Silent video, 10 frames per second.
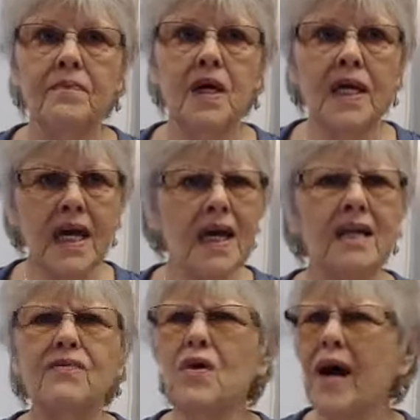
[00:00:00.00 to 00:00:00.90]
Again,
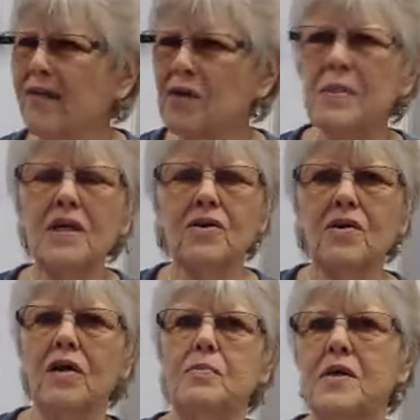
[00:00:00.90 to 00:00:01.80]
if you have to be in a
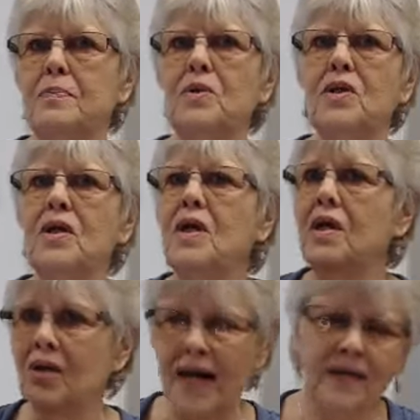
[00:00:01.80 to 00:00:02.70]
crowd of people,
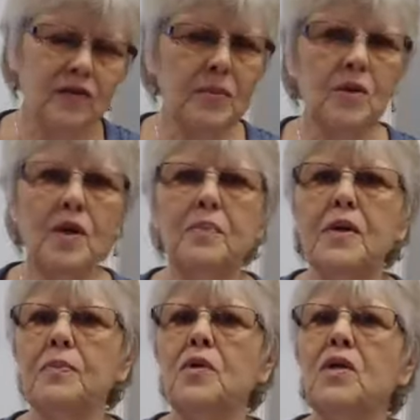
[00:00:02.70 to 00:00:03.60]
you have to be around
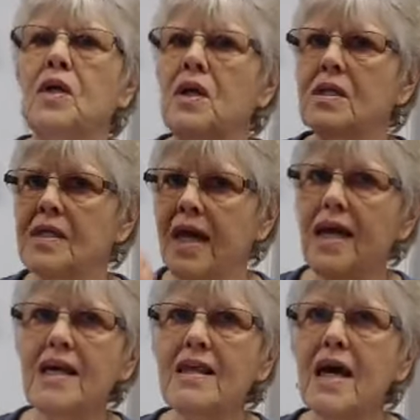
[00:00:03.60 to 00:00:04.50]
people,
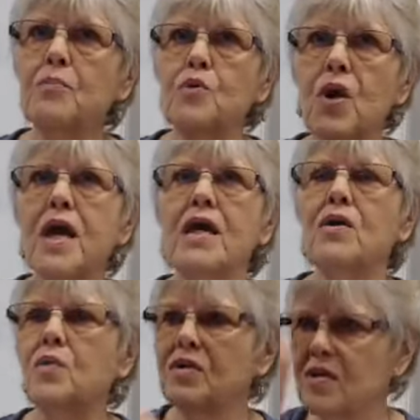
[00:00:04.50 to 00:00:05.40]
take that
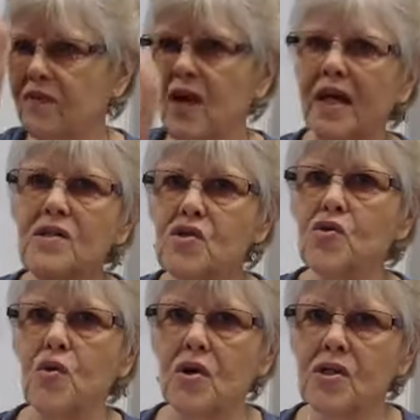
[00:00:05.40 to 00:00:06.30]
break with divine
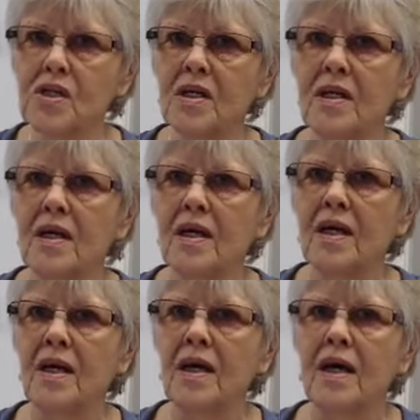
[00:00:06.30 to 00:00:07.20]
source,
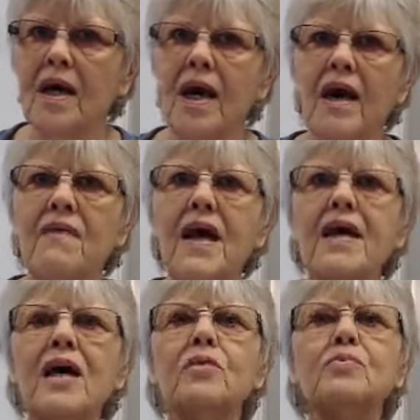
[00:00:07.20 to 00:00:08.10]
and
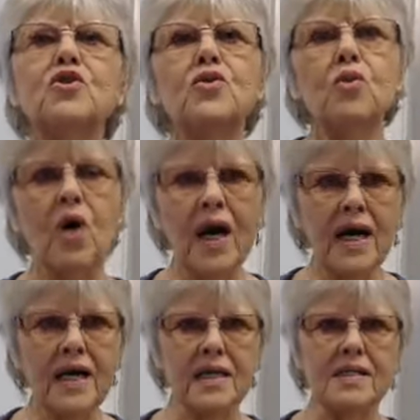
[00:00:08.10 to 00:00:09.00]
that helps you
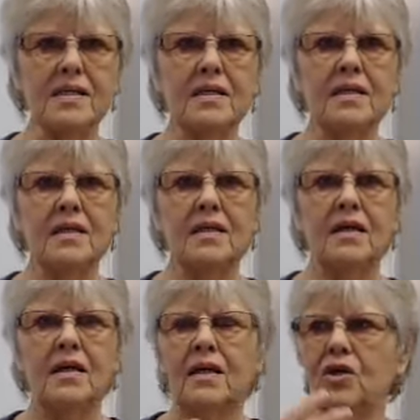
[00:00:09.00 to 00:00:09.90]
quiet
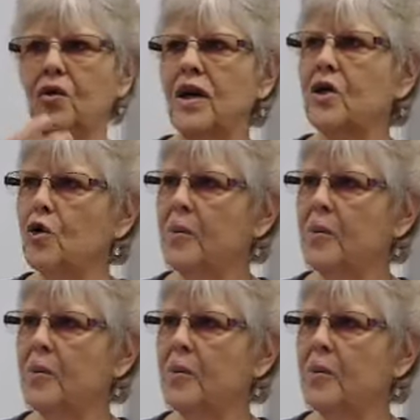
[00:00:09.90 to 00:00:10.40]
your inner